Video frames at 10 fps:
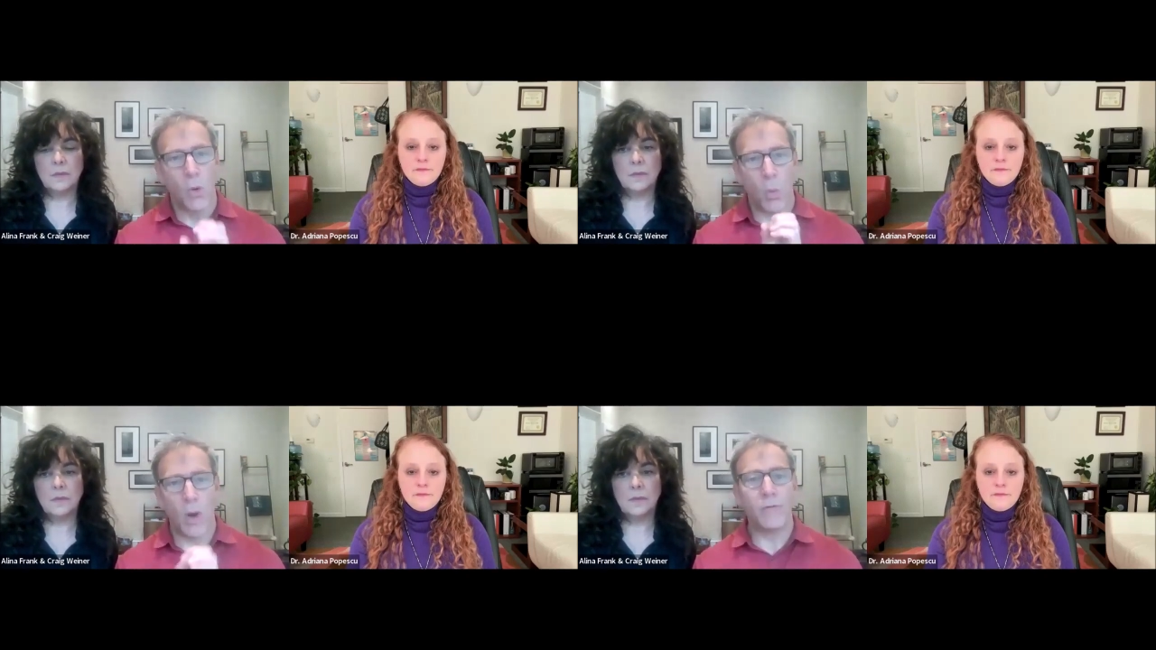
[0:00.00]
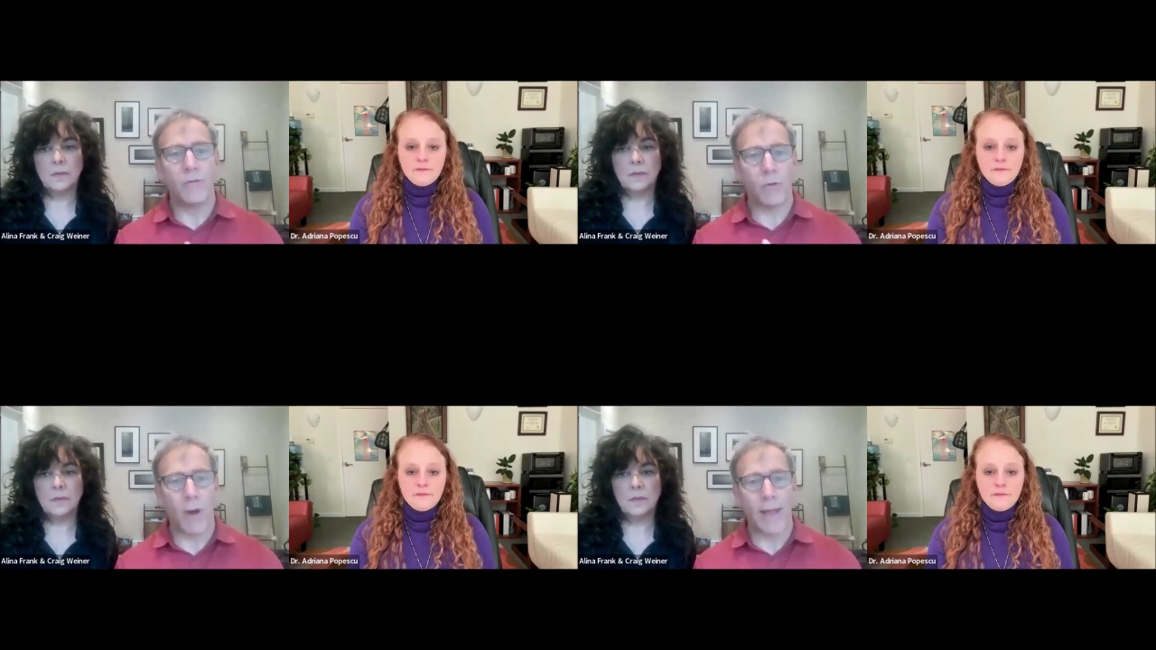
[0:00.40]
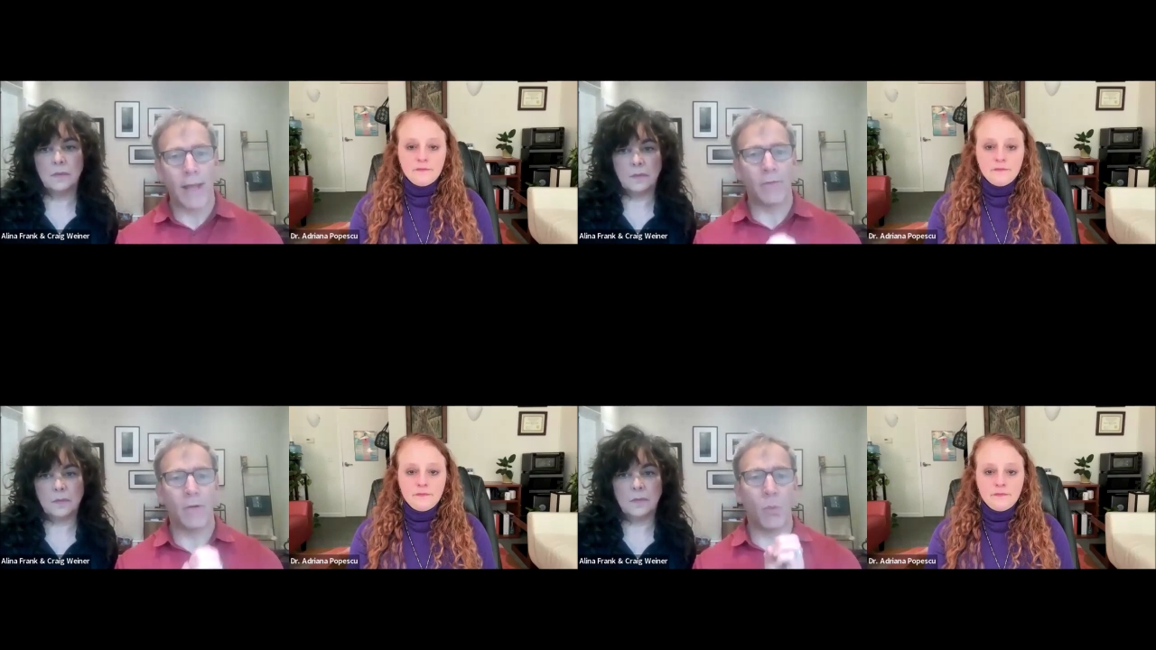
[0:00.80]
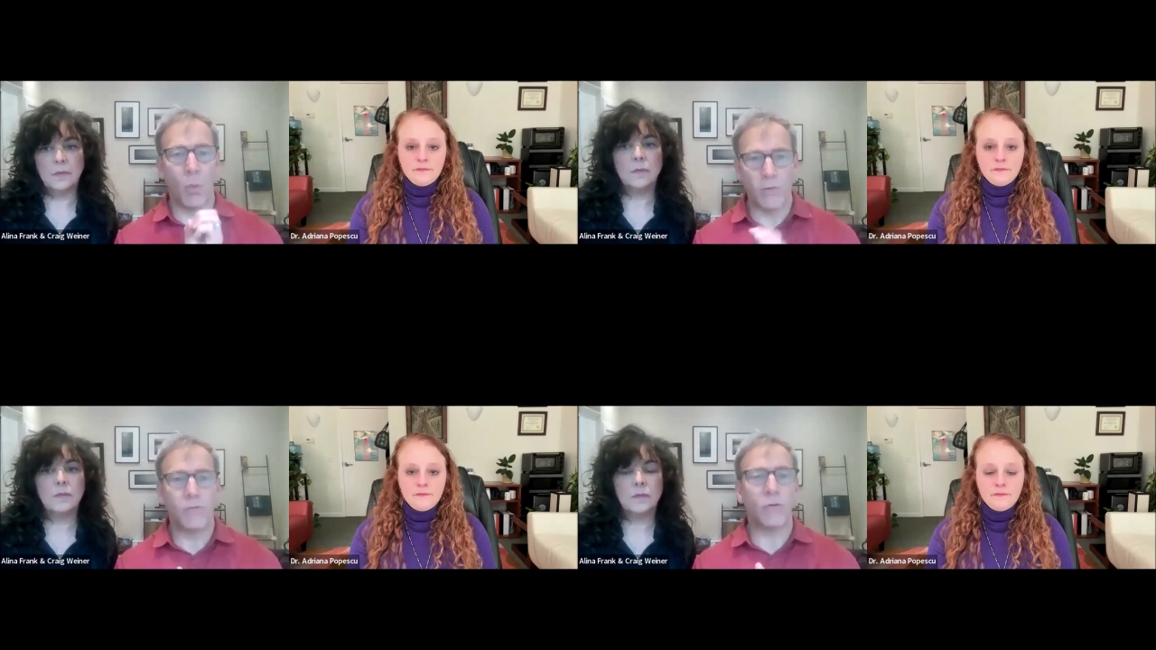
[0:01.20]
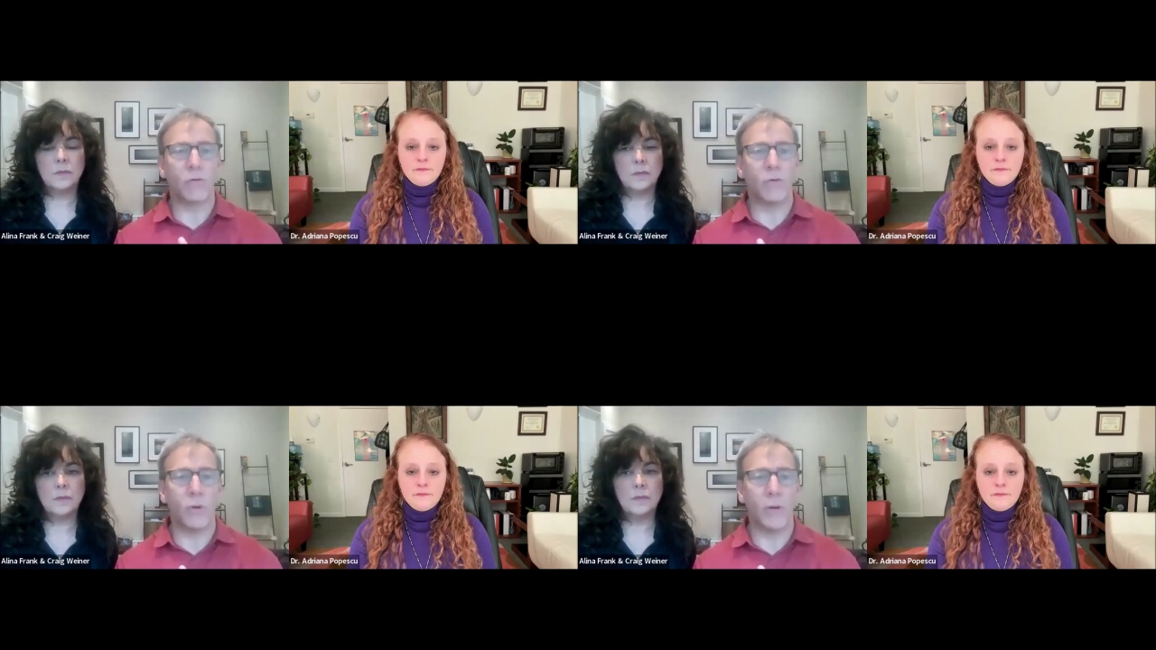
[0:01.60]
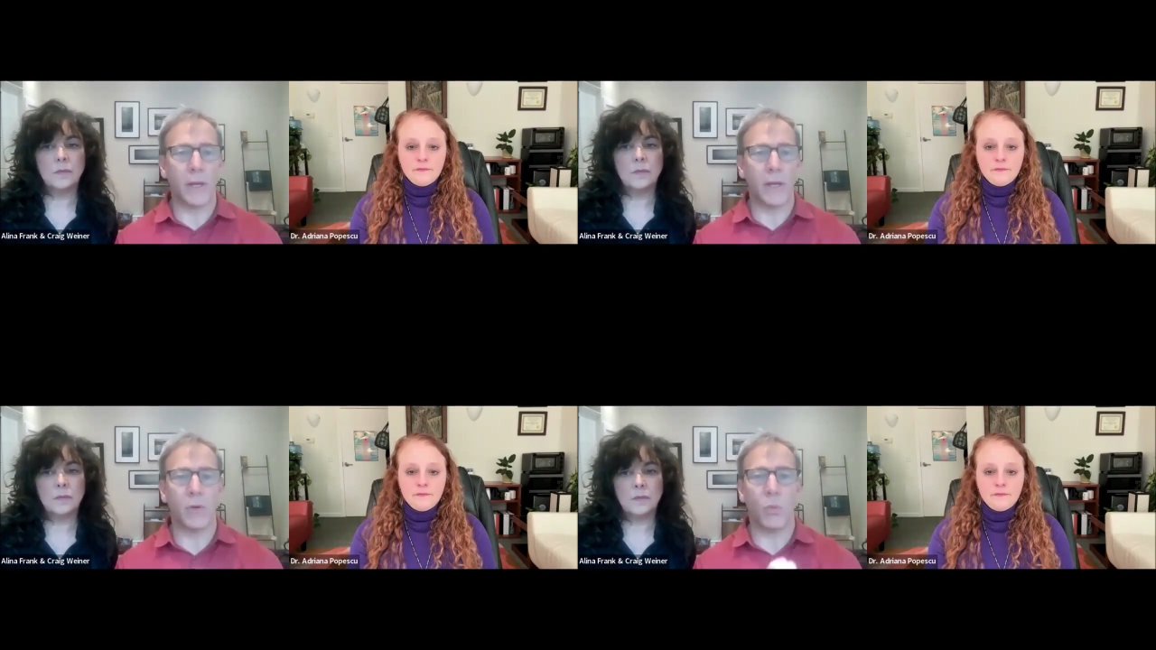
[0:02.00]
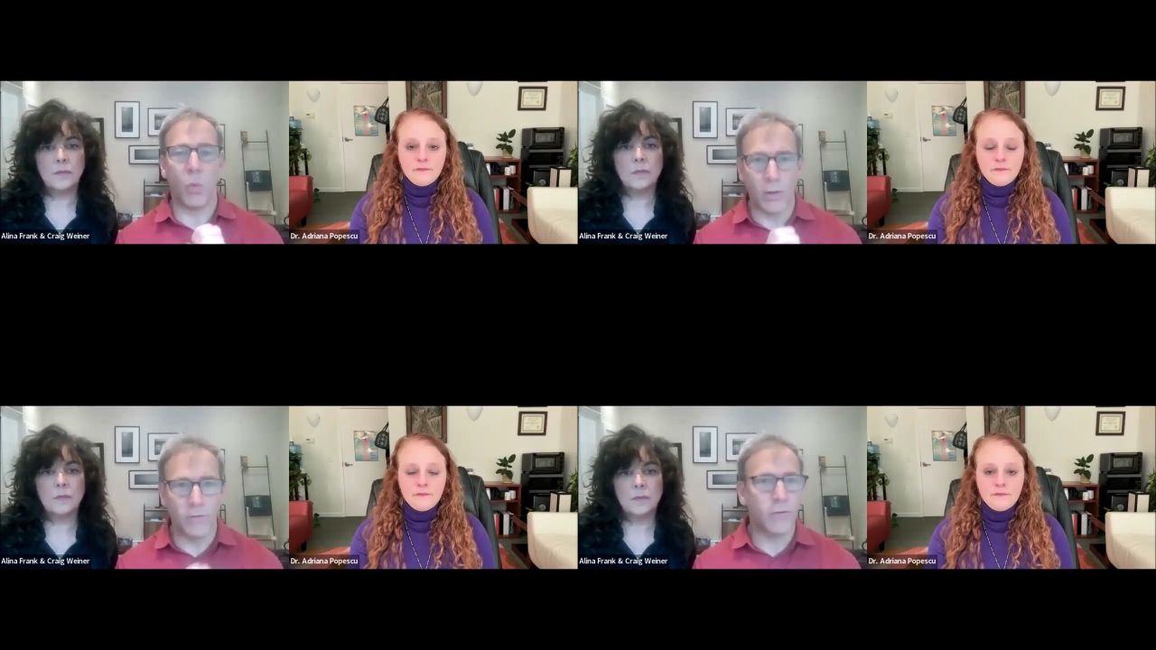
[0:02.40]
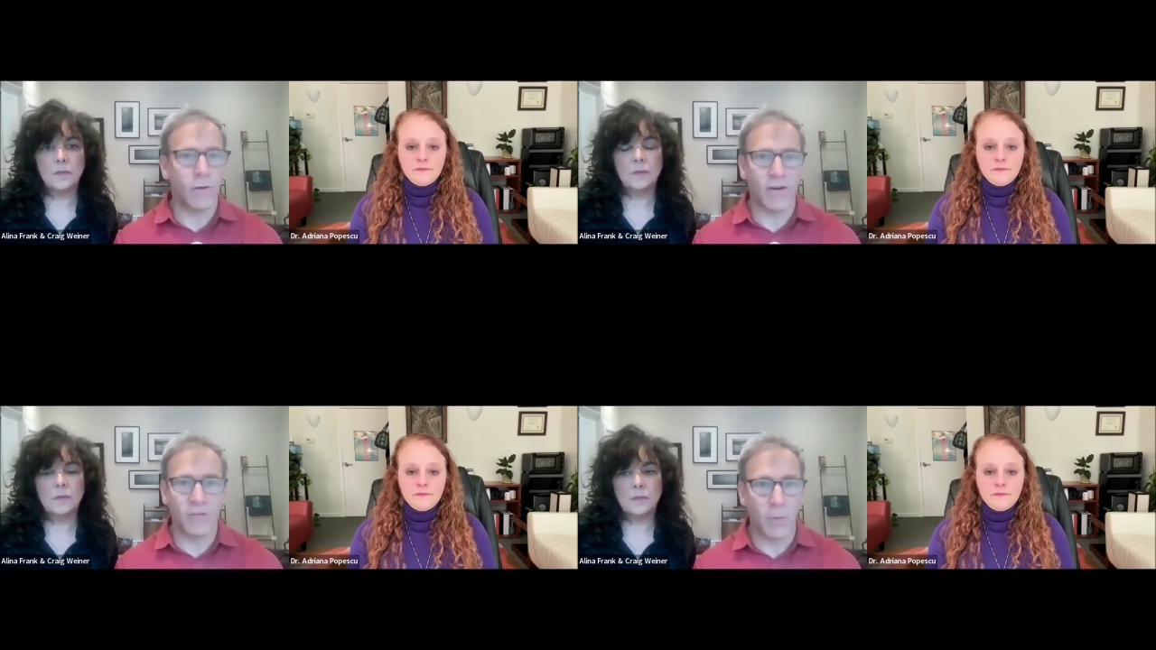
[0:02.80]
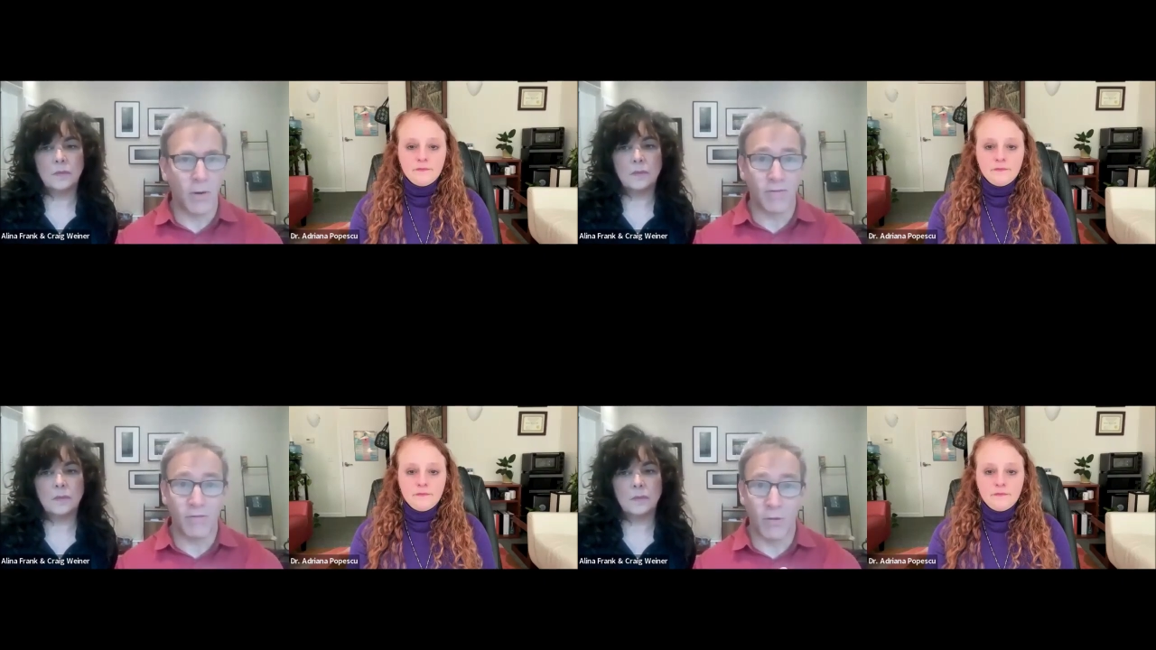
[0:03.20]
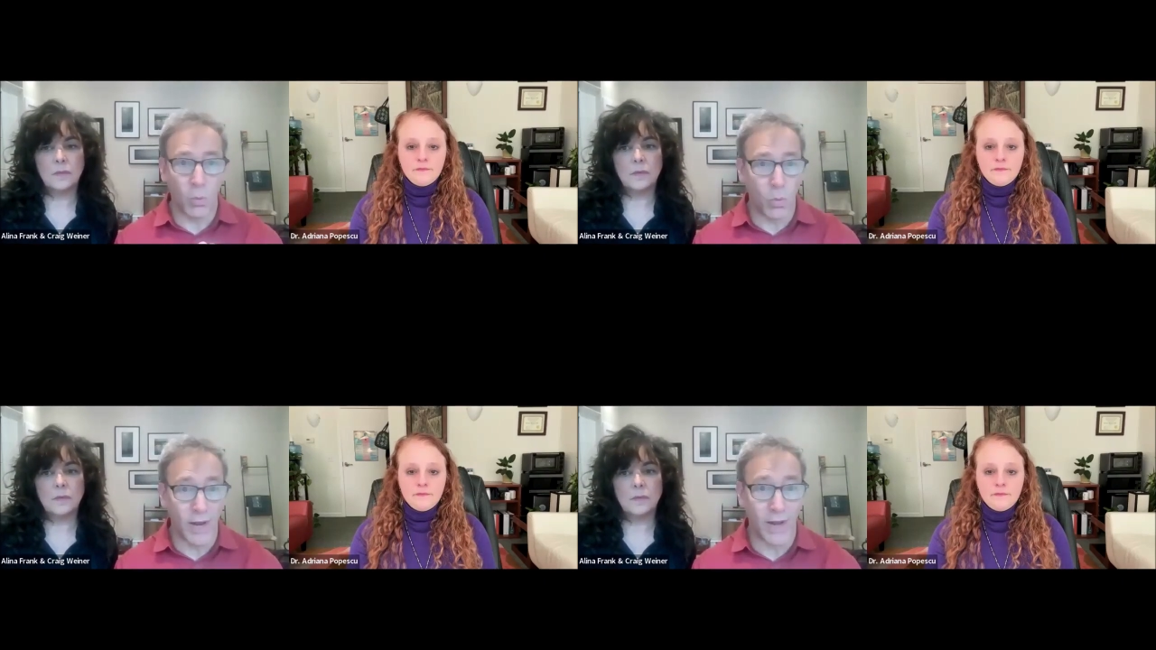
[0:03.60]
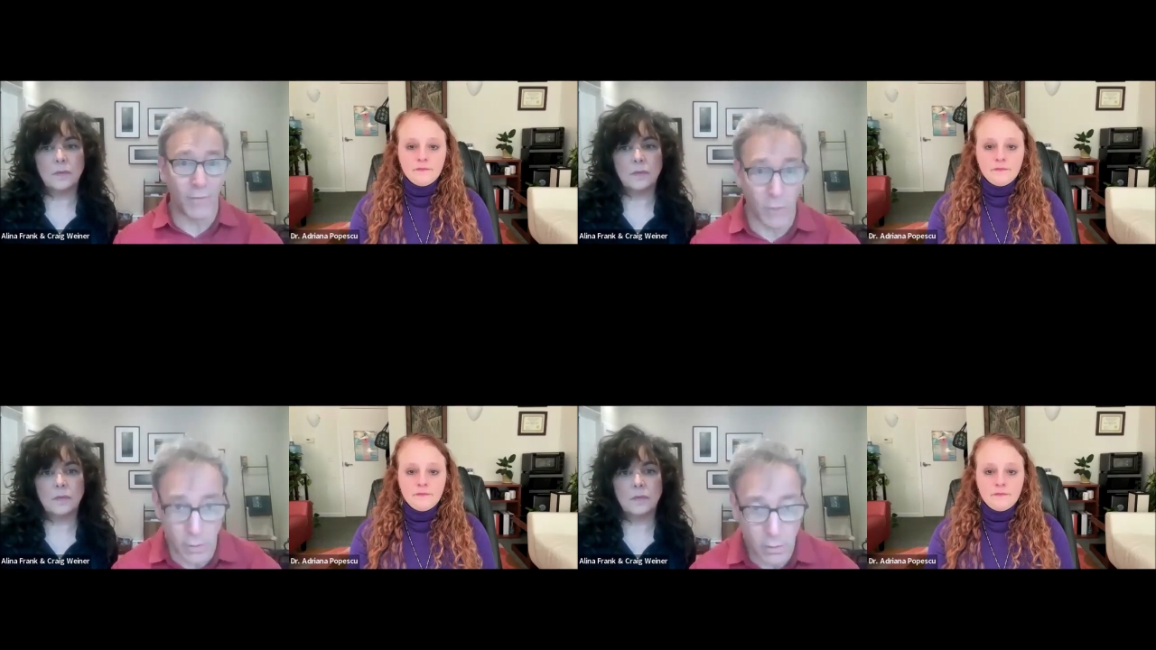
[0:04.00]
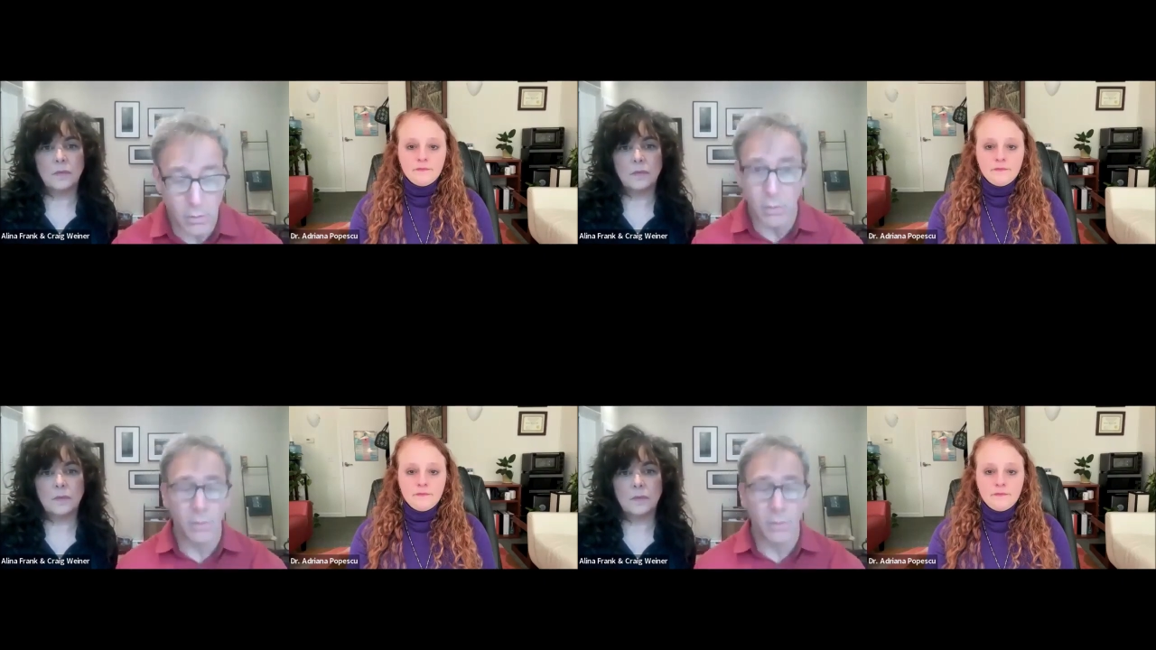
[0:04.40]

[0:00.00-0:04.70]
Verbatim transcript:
Speaker 1: once they're eye gazing, once they're tuning in, once they're experiencing whatever